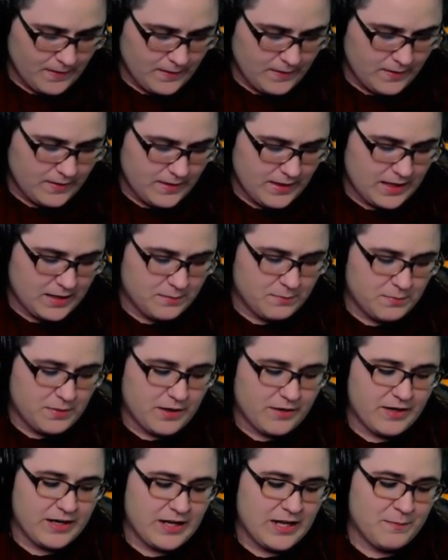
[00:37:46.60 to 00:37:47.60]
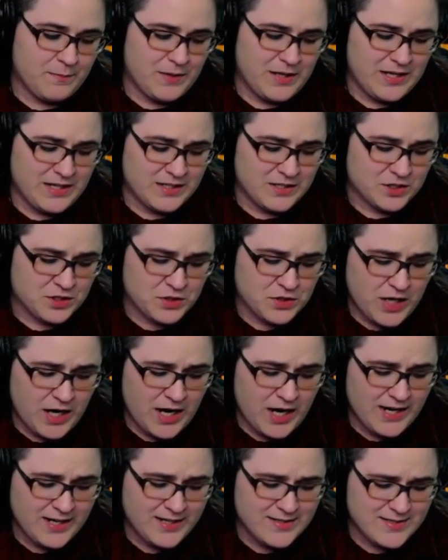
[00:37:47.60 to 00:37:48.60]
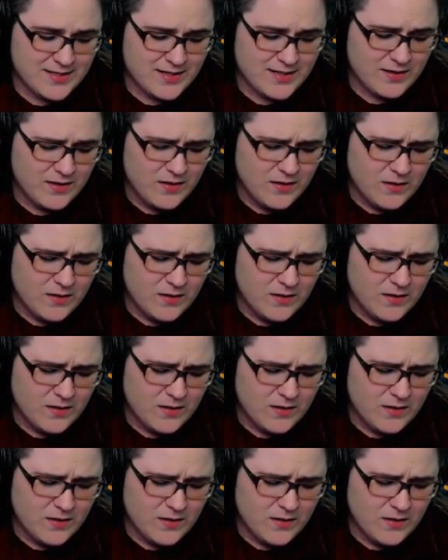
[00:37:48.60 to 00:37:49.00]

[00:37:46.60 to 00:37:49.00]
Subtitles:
Then Marianne began to cry and said,